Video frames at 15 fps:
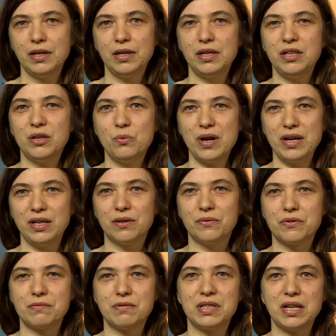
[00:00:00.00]
in the wake of
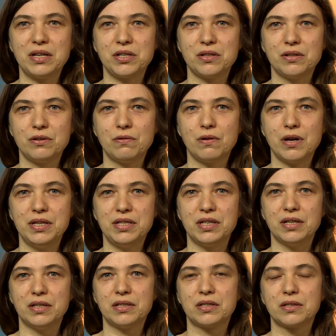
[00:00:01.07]
the recession and
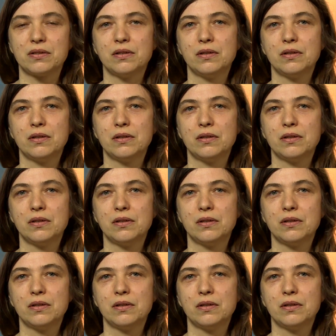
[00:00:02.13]
crisis.